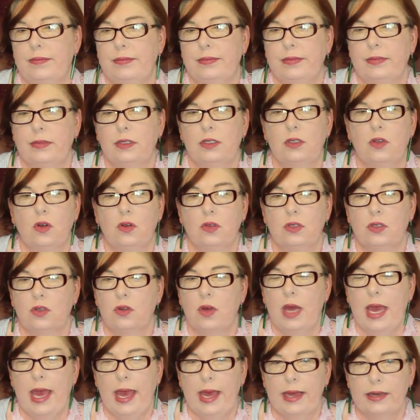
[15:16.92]
socks or
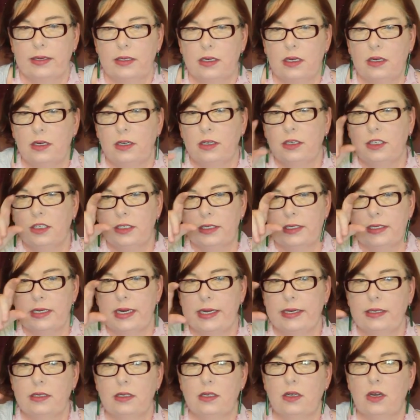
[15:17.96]
hat and you just
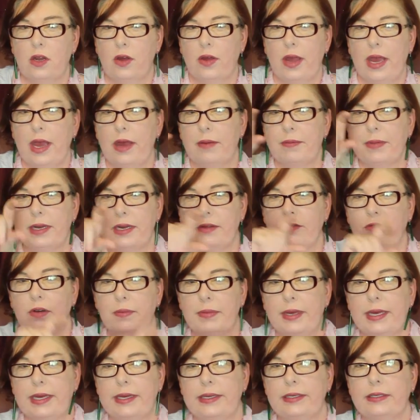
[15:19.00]
need to know how many
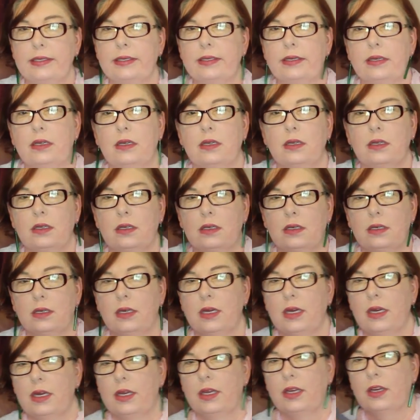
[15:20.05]
repeats
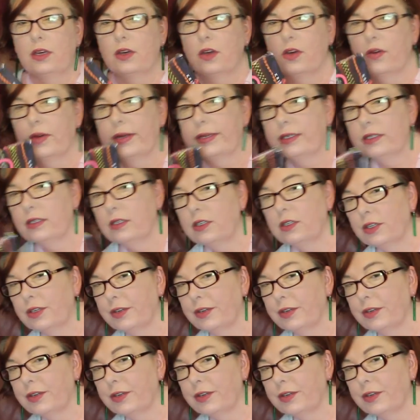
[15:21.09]
you're going to do.